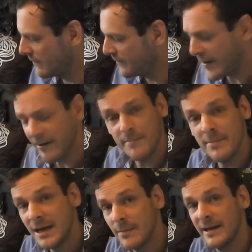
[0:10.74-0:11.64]
A very
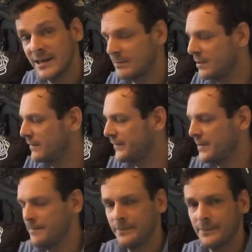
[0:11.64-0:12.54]
minimalist
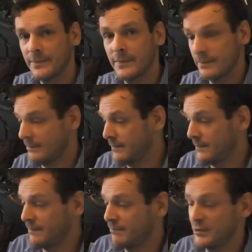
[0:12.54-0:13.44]
perfume,
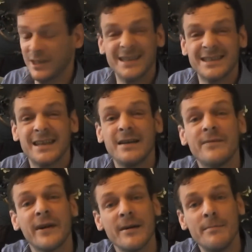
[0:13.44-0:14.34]
presented in a
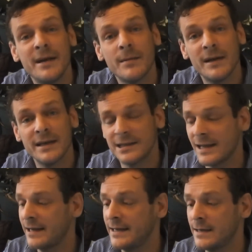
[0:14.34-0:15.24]
very minimalist
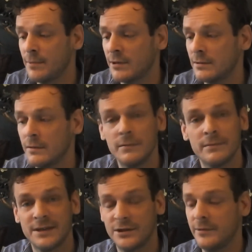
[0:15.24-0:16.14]
Lalique bottle,
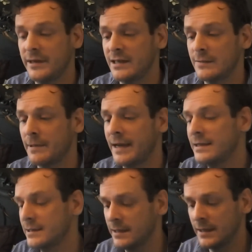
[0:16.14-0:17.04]
as you would
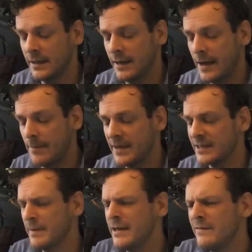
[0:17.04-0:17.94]
expect.
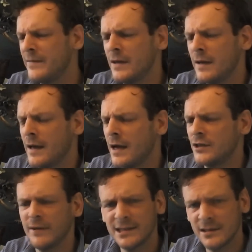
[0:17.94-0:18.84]
It's made of
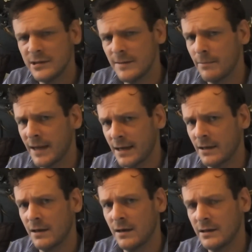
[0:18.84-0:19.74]
translucent
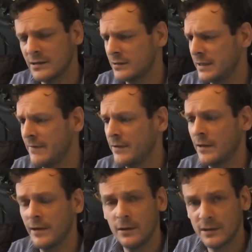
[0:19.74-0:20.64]
black glass, even
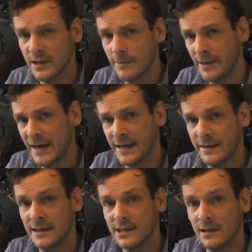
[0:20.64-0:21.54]
though it looks opaque
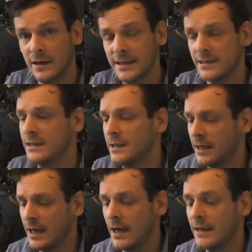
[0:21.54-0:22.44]
in this light,
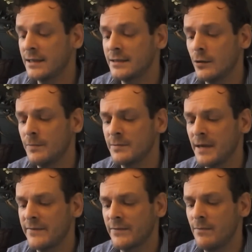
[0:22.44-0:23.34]
and the top is
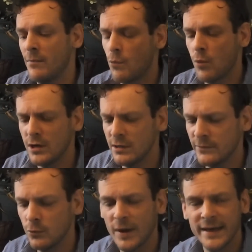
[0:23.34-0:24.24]
made from
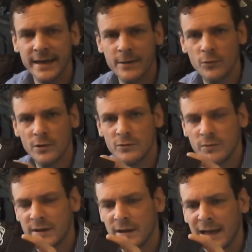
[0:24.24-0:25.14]
wonderful Wenge
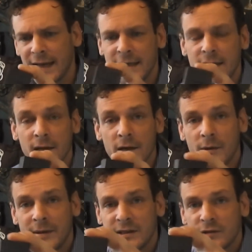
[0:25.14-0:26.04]
wood with the Lalique
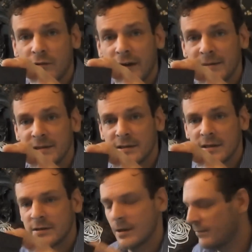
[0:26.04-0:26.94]
logo inscribed into
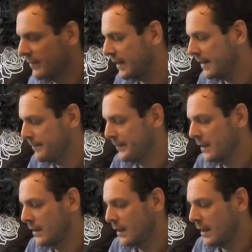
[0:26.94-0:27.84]
the top there.
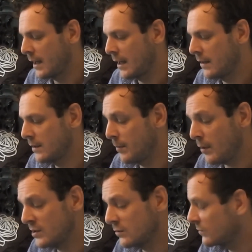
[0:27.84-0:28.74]
The
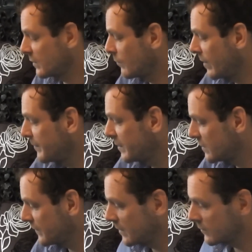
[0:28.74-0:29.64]
box is also quite
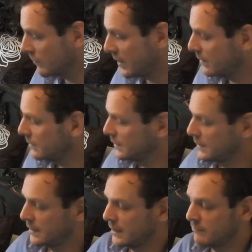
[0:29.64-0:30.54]
beautiful as well.
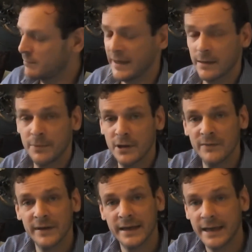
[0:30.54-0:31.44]
It would make a
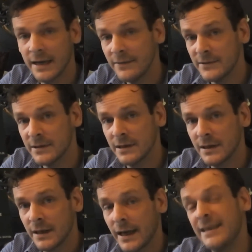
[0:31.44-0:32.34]
perfect gift.
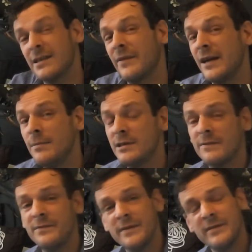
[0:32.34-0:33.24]
It's available as
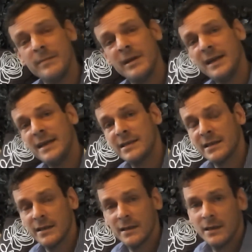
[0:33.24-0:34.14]
a
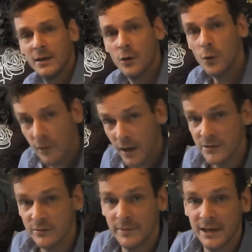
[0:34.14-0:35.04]
50ml or
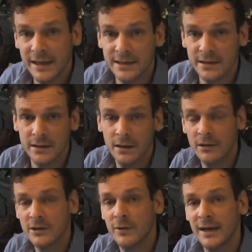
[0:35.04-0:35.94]
100ml
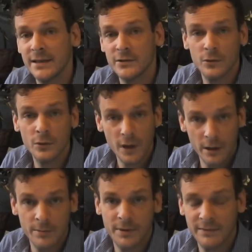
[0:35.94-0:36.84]
eau de toilette
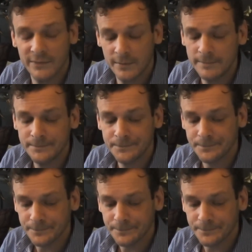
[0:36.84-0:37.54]
or eau de parfum.